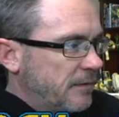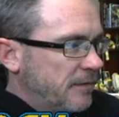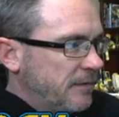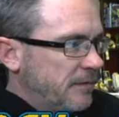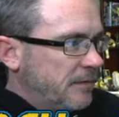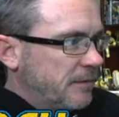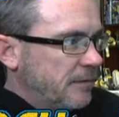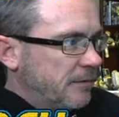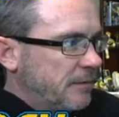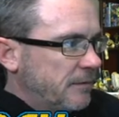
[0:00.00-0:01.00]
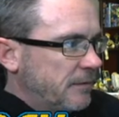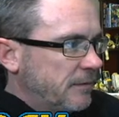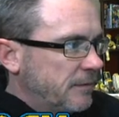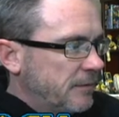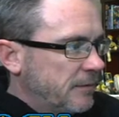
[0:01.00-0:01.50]
Uh,
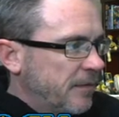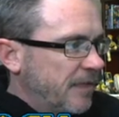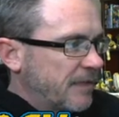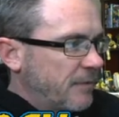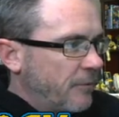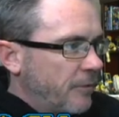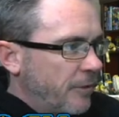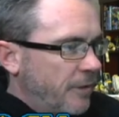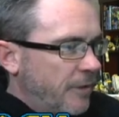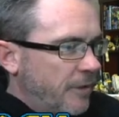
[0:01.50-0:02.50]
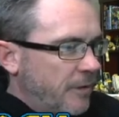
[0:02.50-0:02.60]
that's no good.